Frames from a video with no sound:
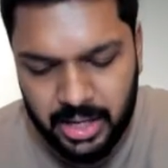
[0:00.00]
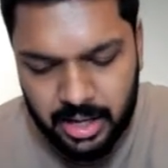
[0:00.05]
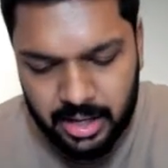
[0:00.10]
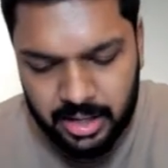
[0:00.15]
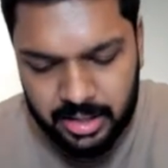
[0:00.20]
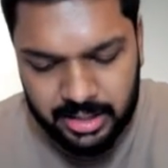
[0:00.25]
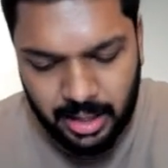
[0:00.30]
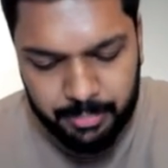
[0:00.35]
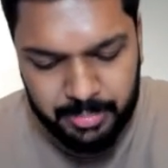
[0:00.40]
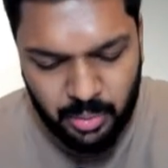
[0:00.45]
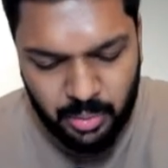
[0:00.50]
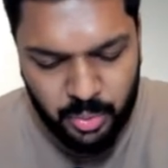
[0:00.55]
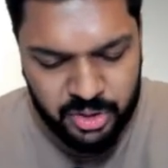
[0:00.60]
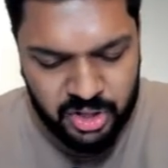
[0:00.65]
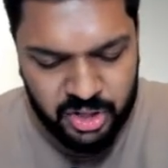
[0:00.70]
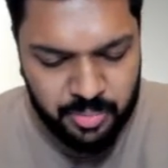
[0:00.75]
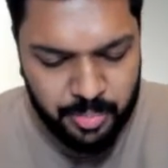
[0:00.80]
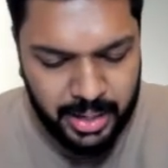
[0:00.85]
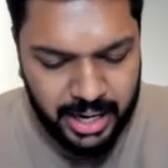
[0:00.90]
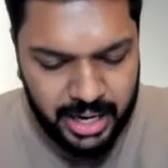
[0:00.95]
something which
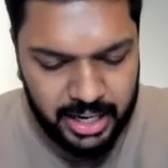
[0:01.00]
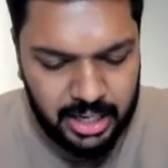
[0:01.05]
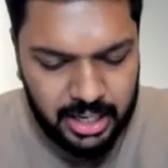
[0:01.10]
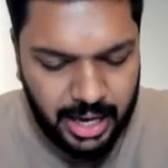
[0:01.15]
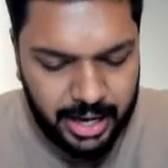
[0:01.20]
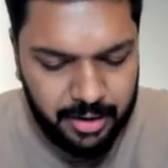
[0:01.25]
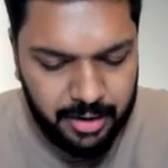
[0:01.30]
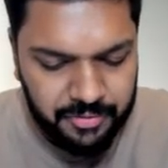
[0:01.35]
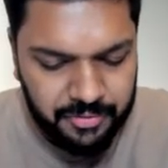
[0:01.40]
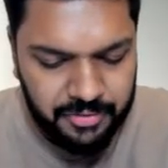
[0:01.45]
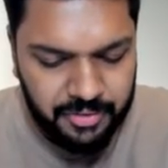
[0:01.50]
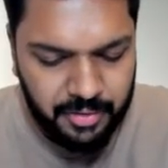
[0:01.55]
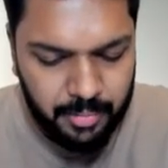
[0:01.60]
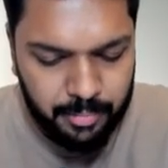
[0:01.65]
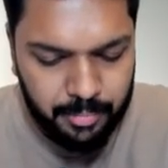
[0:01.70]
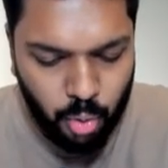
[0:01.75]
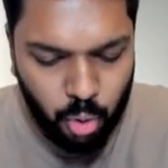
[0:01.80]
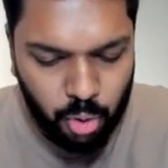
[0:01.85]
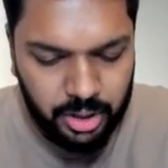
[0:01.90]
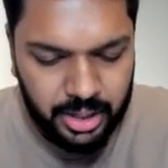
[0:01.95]
has made life
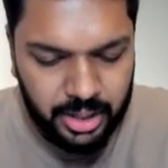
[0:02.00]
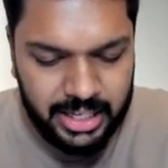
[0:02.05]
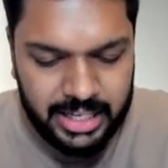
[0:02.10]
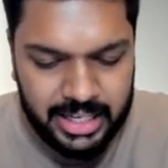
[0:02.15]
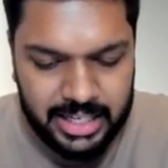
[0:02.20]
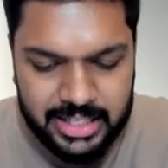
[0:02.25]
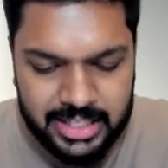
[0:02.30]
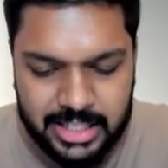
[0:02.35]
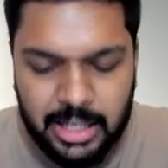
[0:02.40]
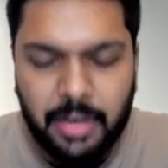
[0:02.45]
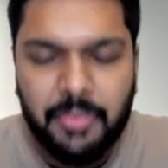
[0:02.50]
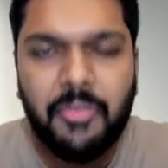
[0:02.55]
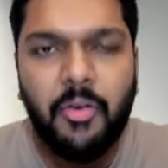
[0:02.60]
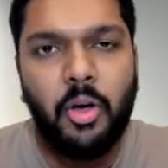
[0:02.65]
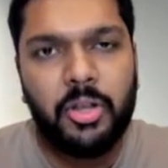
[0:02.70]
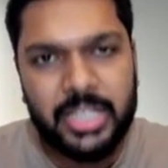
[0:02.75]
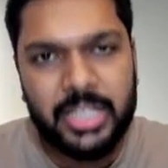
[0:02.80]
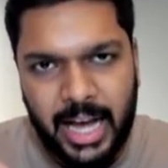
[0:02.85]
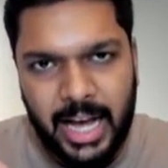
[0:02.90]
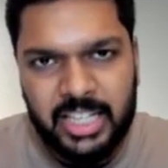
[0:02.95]
more easier
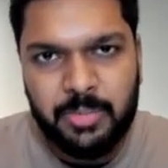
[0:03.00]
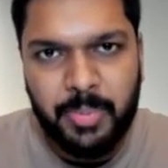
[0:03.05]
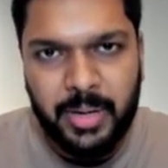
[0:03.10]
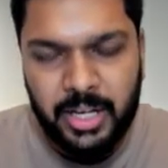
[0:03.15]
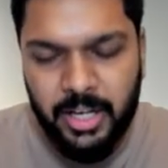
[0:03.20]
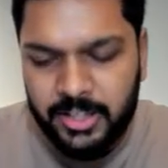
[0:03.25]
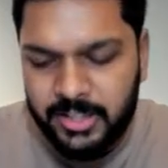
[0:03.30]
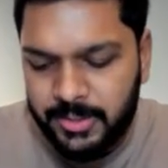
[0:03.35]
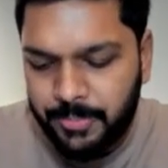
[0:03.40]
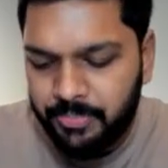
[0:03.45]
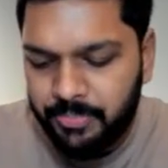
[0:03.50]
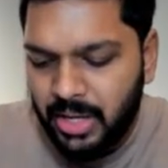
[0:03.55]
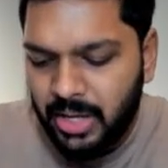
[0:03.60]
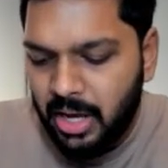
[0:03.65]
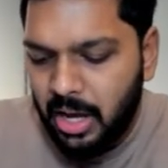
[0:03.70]
for taxpayers.